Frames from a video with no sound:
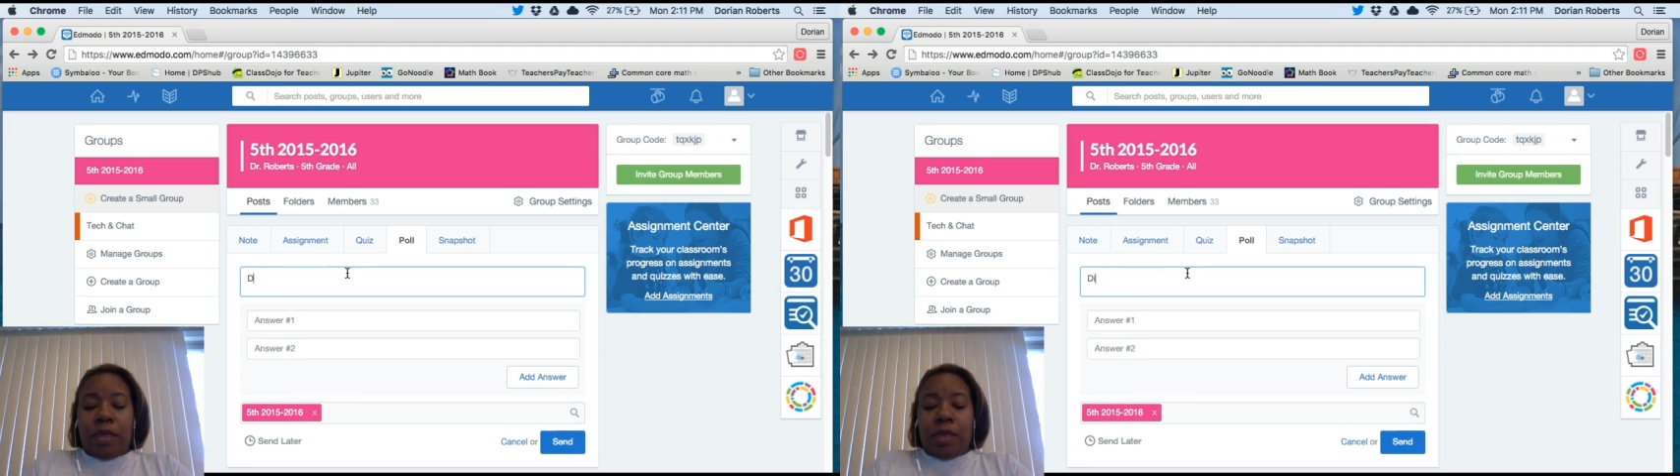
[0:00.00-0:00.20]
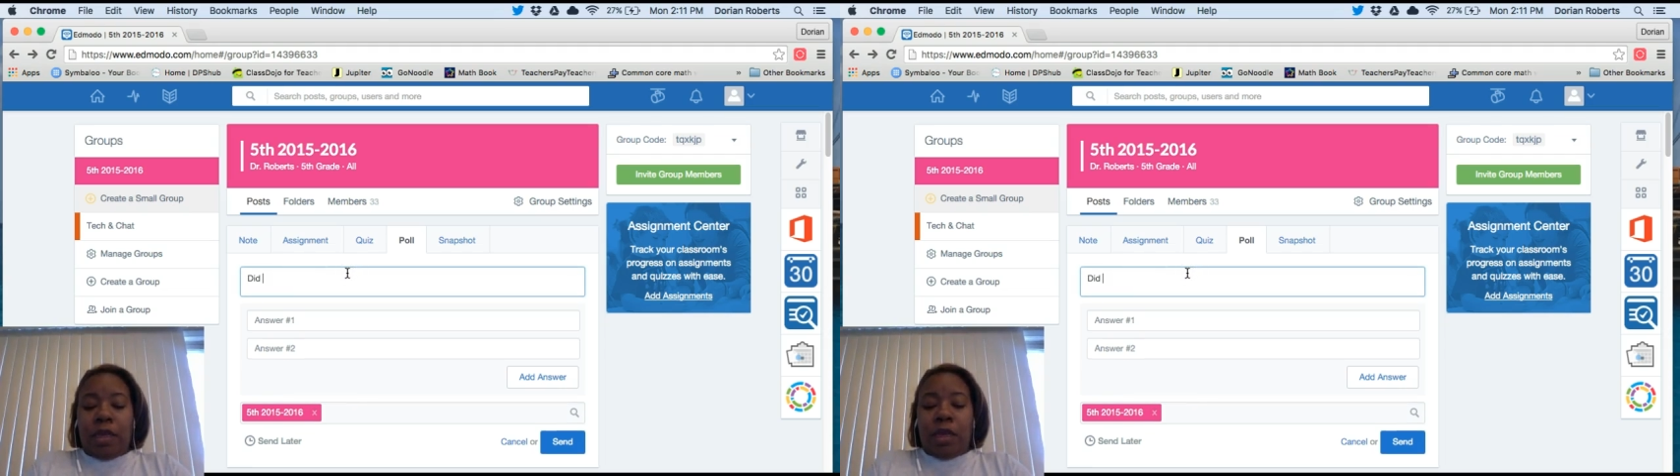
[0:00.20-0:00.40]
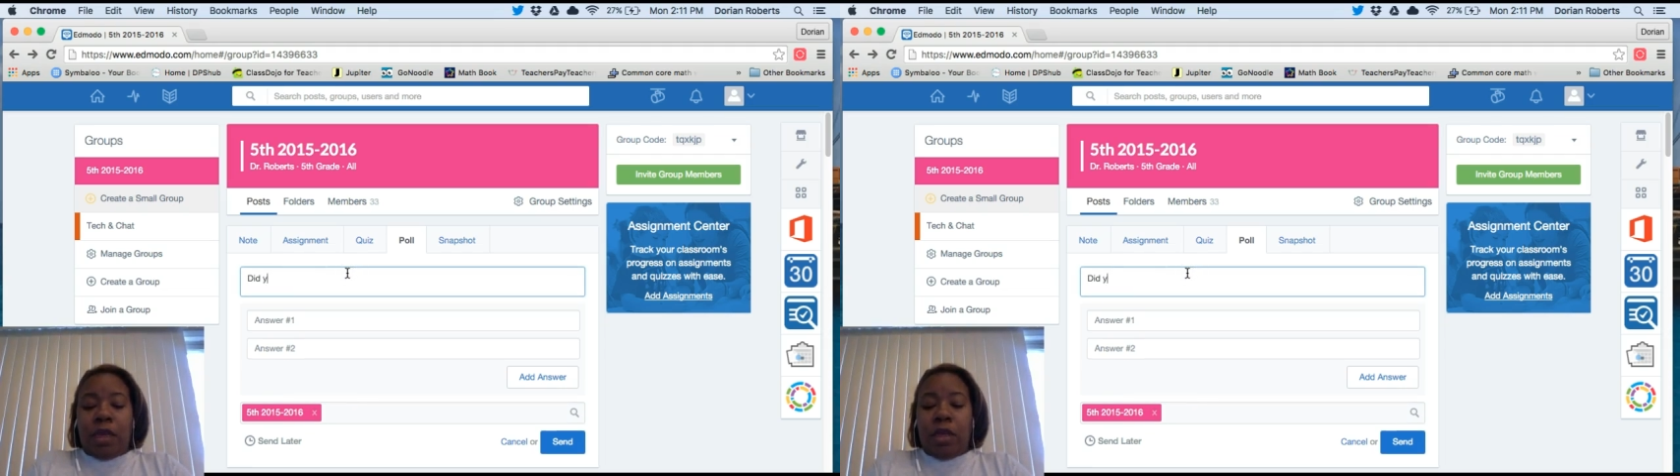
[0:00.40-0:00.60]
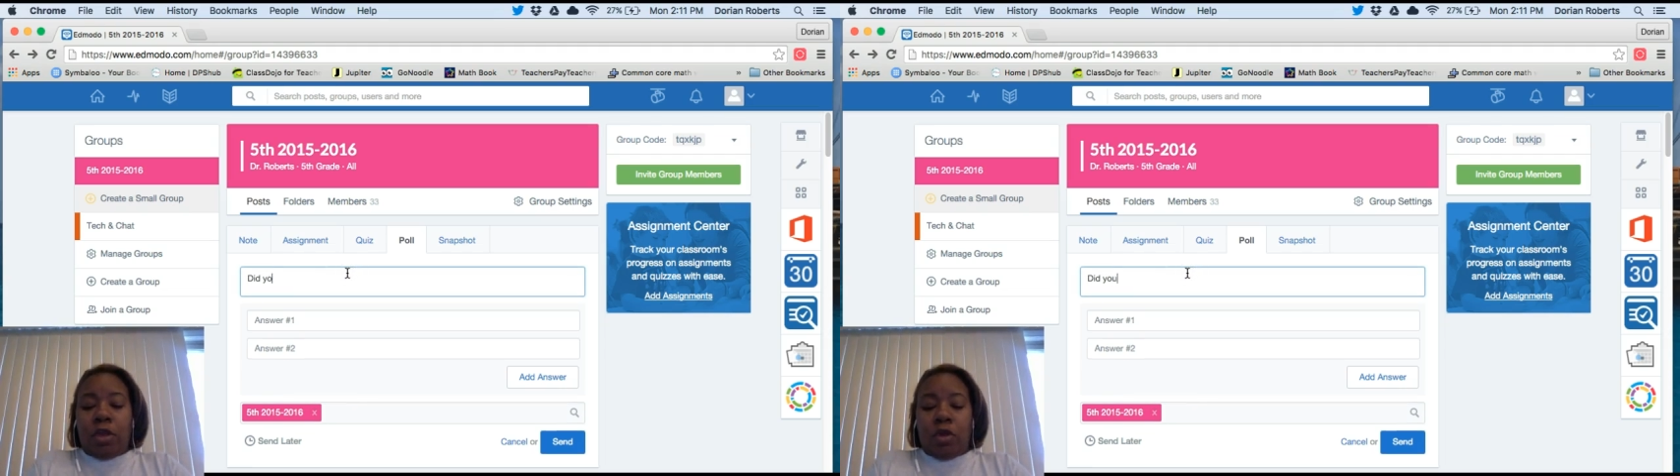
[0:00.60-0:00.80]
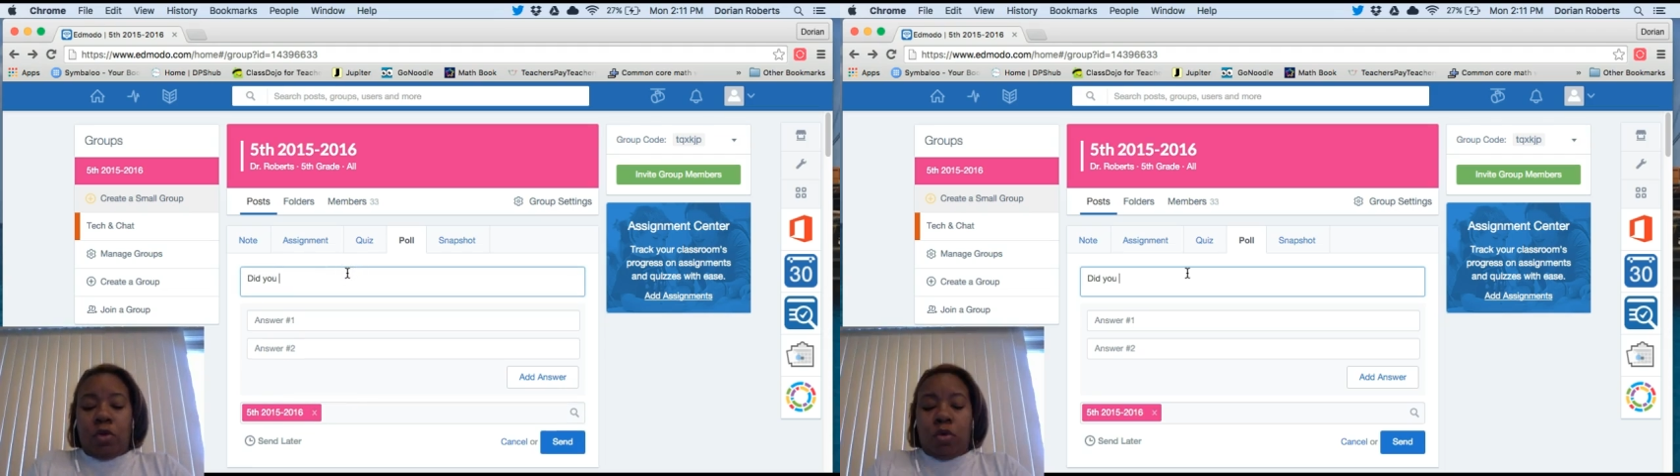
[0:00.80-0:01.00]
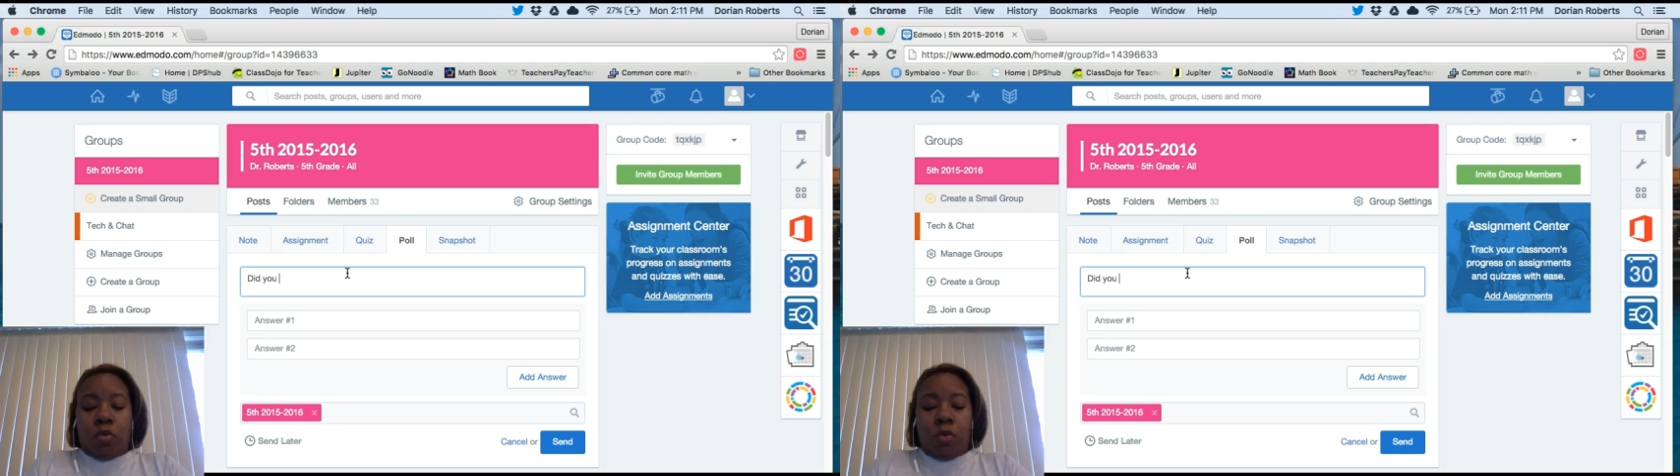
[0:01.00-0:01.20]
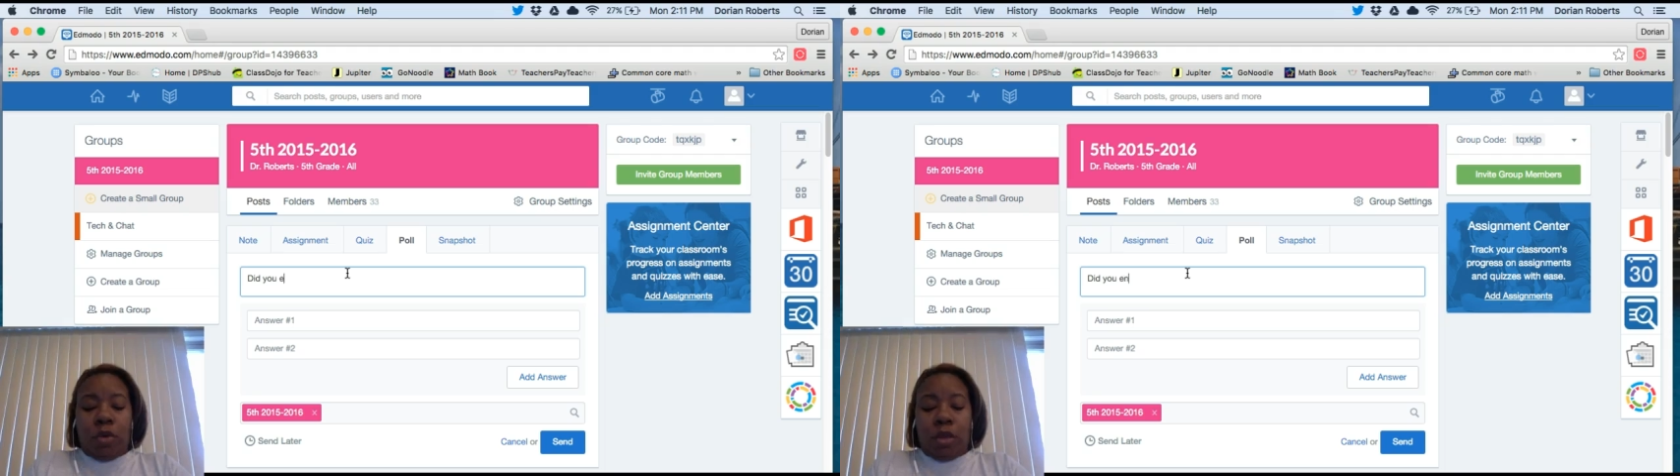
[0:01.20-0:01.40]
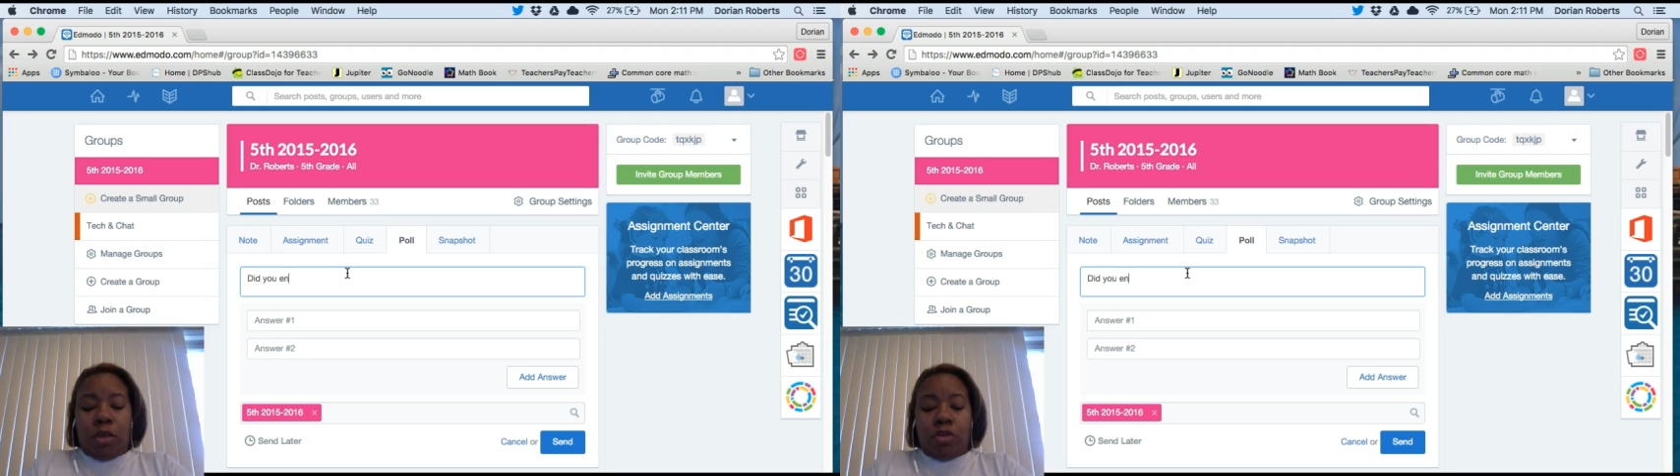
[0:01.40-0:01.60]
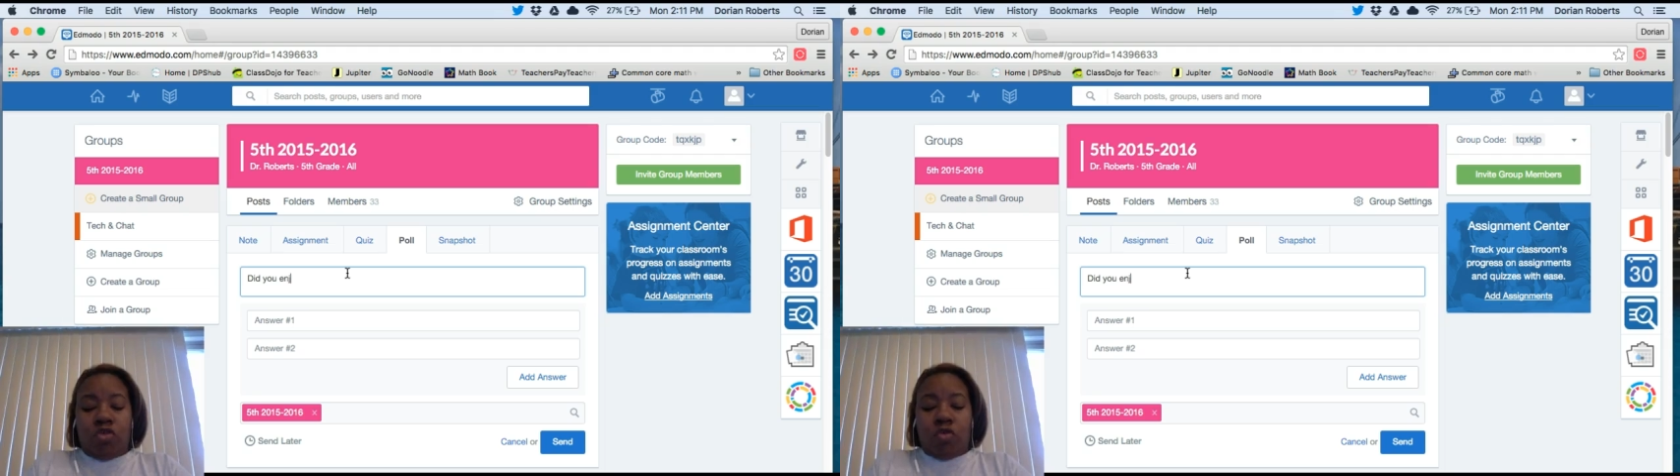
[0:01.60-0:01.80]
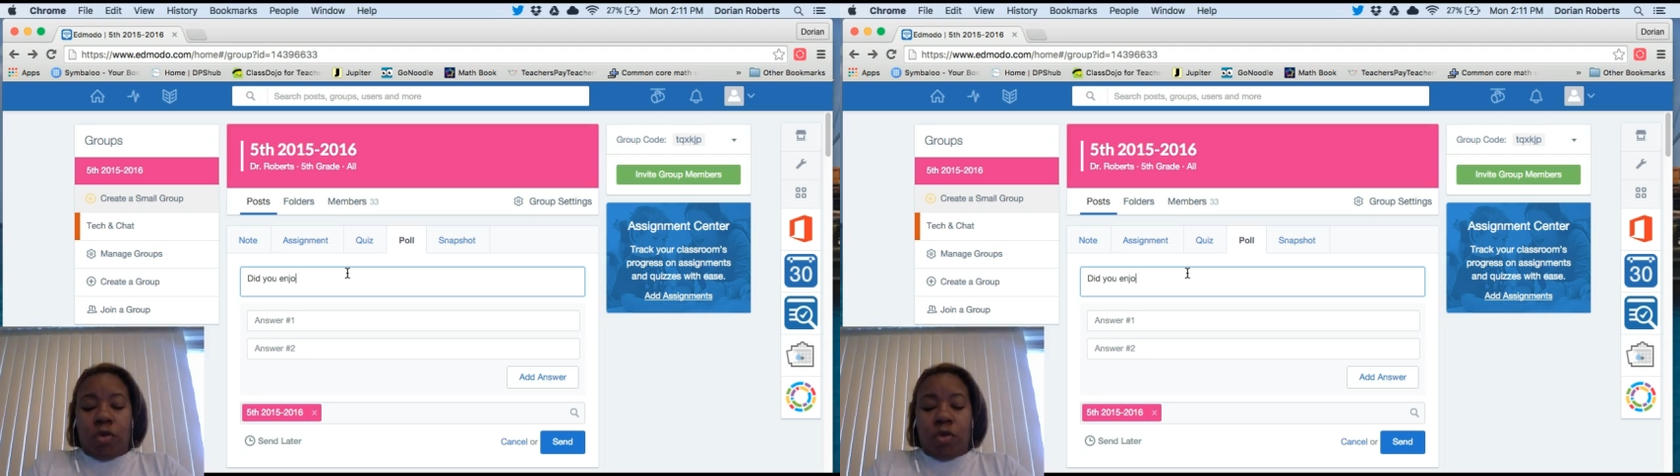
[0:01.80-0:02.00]
did you
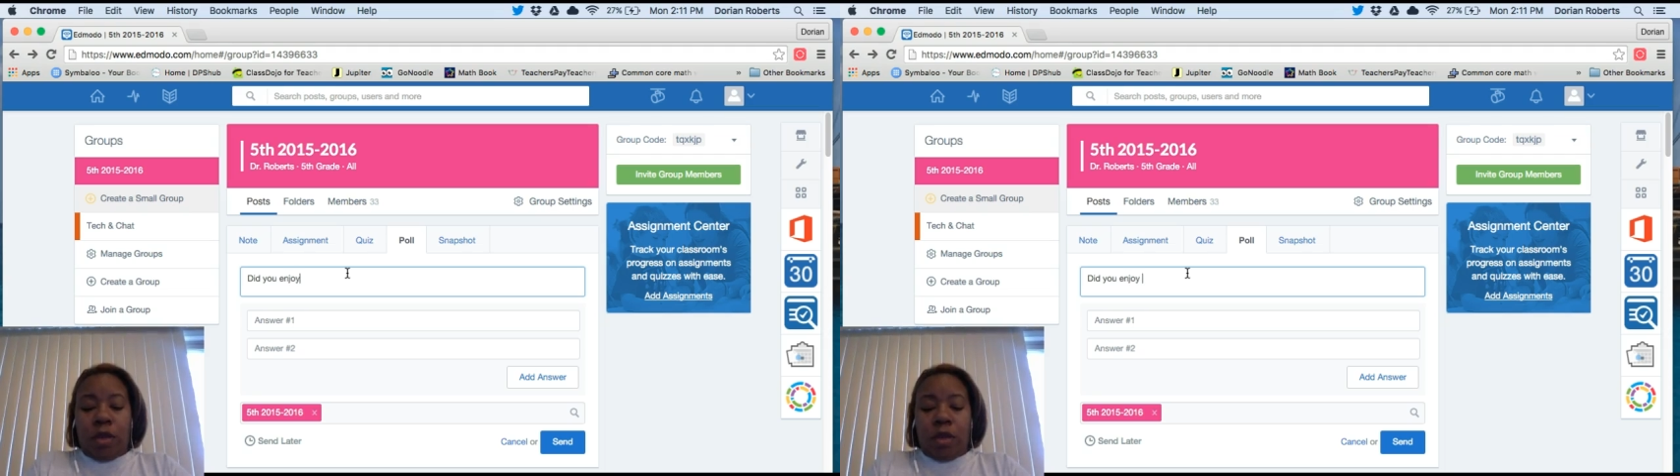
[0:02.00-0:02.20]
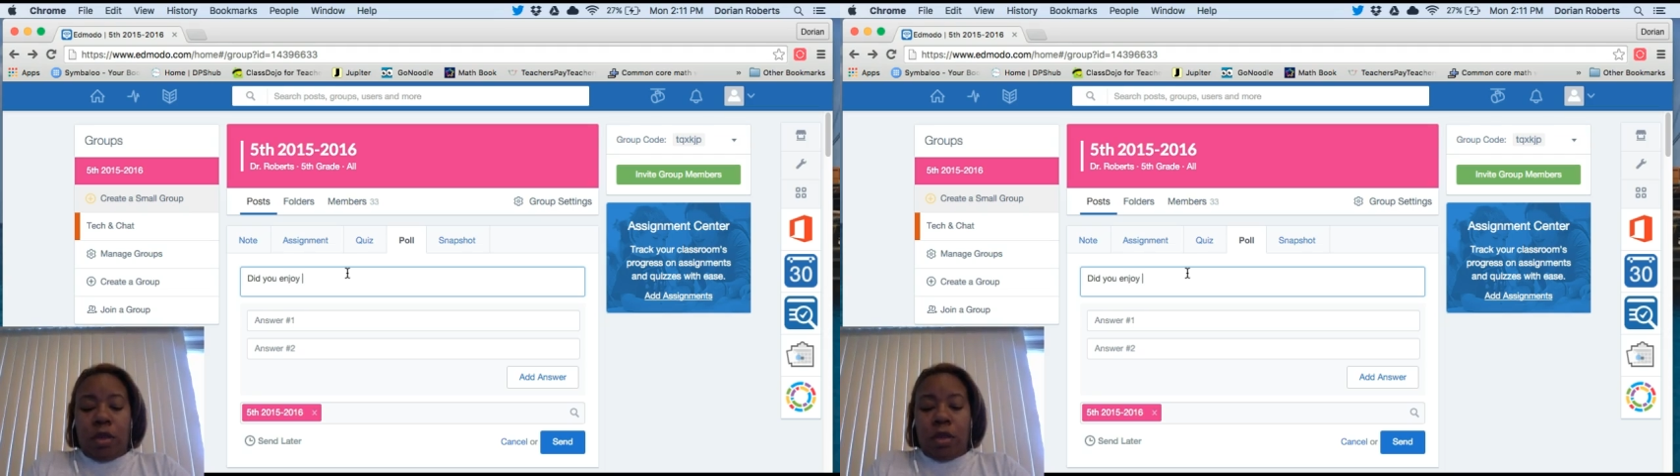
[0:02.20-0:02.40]
enjoy